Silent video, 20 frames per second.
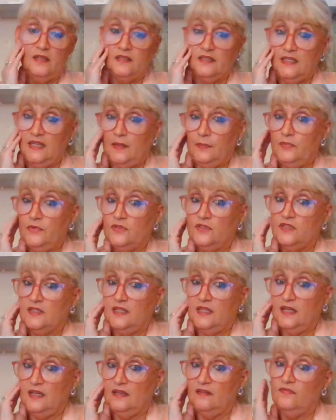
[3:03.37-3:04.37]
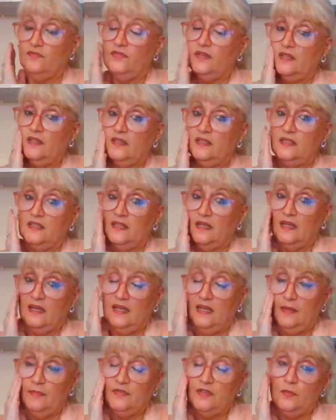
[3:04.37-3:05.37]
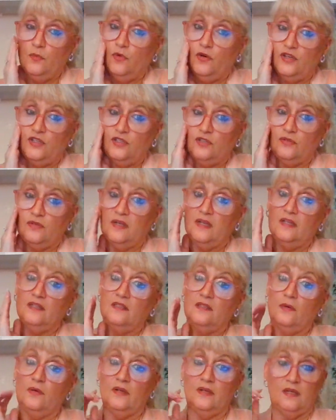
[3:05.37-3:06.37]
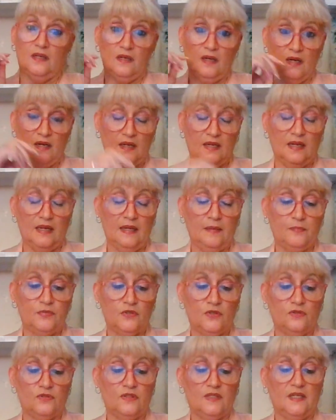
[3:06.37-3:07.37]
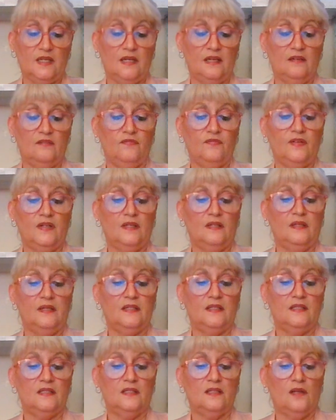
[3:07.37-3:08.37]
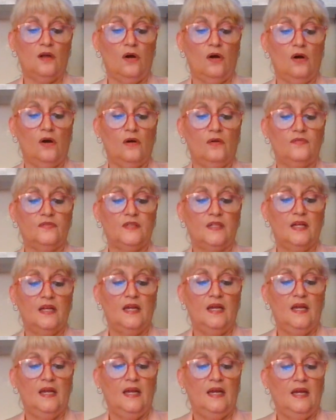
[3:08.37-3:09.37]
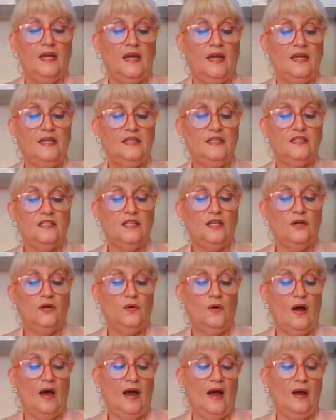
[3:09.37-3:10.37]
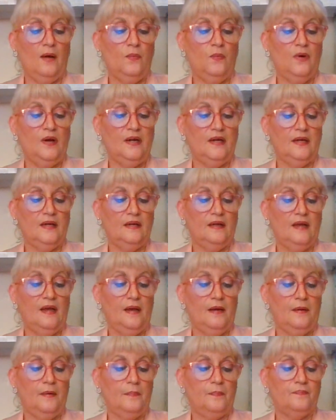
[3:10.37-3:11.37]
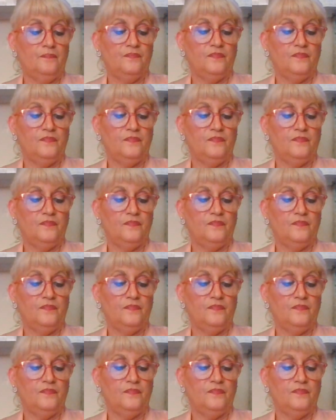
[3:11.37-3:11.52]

to keep your skin feeling, it keeps the moisture in, so it keeps your skin feeling soft. And so I want to